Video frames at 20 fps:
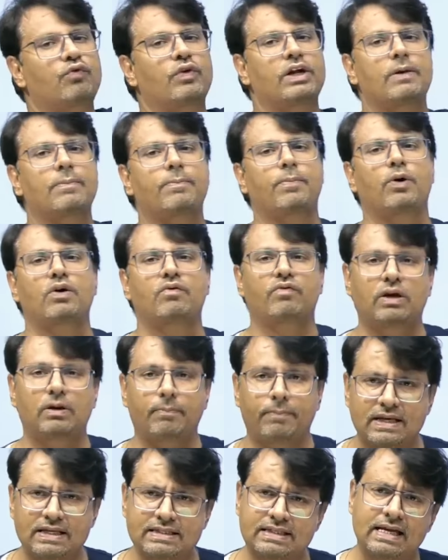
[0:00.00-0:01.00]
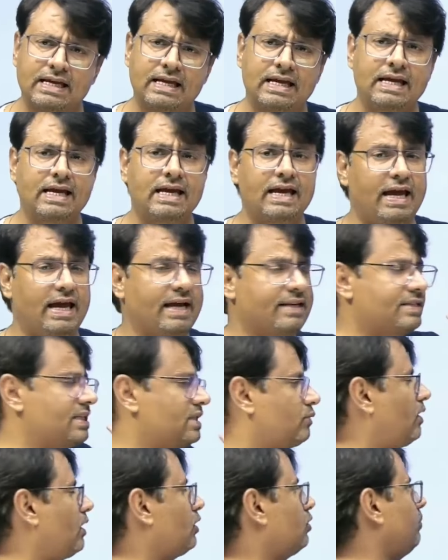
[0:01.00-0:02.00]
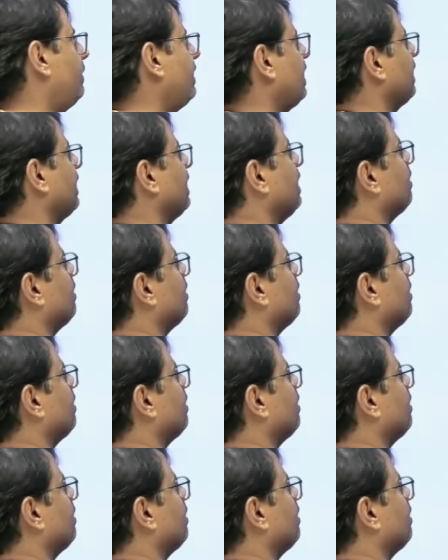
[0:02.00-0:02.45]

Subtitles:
1 upon 1 plus x square.